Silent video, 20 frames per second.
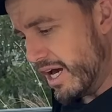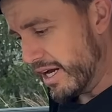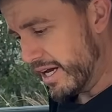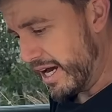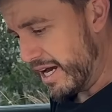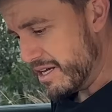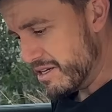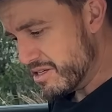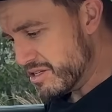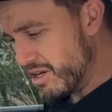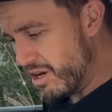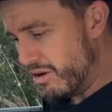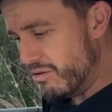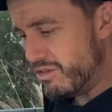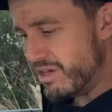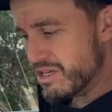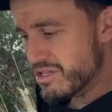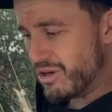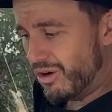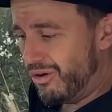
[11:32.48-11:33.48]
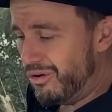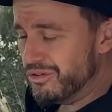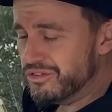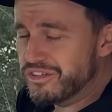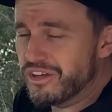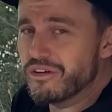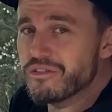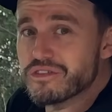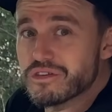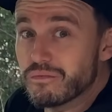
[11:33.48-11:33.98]
Okay, so there's
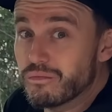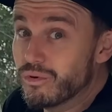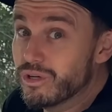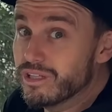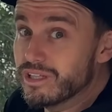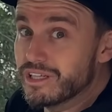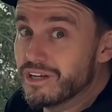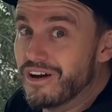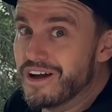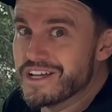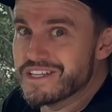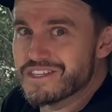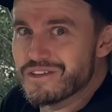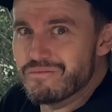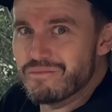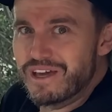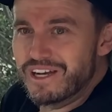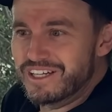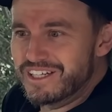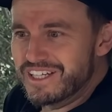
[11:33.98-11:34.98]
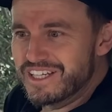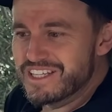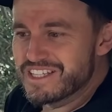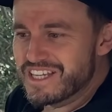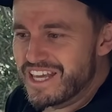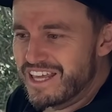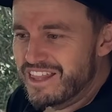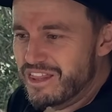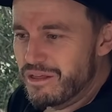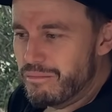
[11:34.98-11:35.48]
also some really nice amenities
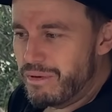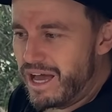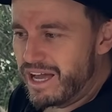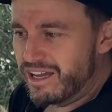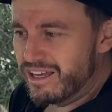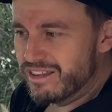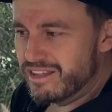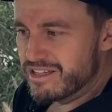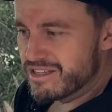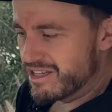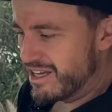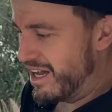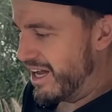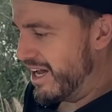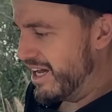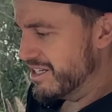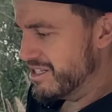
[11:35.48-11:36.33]
in the back of this car.